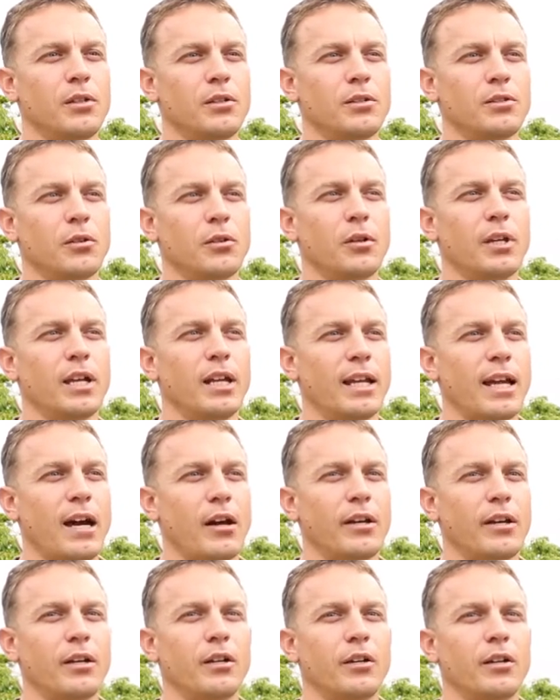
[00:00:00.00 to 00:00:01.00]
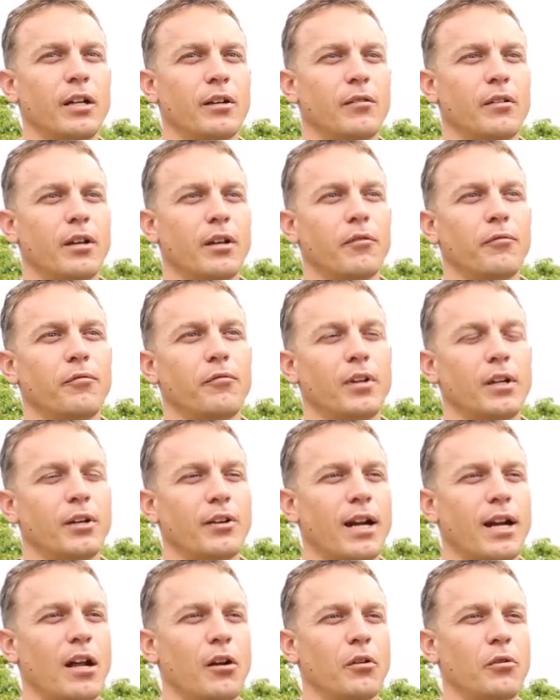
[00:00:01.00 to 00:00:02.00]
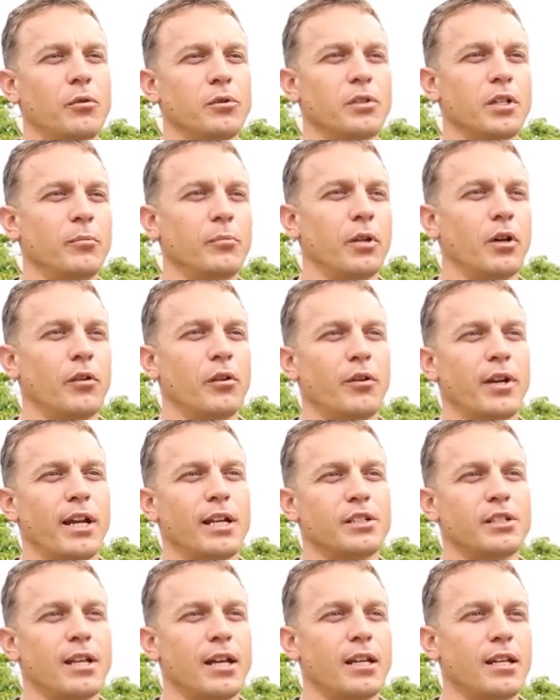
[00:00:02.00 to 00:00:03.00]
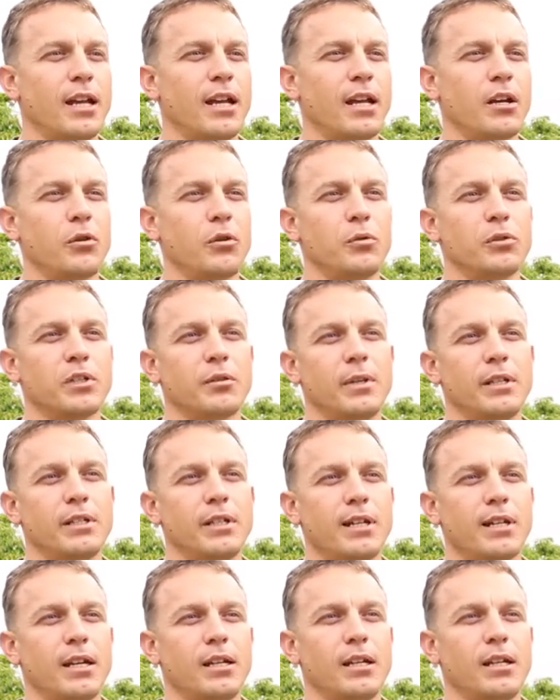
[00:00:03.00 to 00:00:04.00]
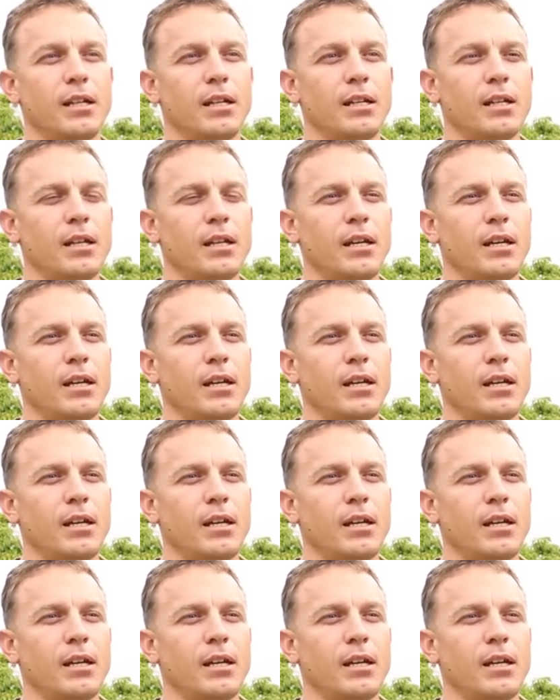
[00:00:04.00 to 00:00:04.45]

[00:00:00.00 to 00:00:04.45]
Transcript: so getting out here and, and figuring out who's going to be on the range that day or who's going to be TAD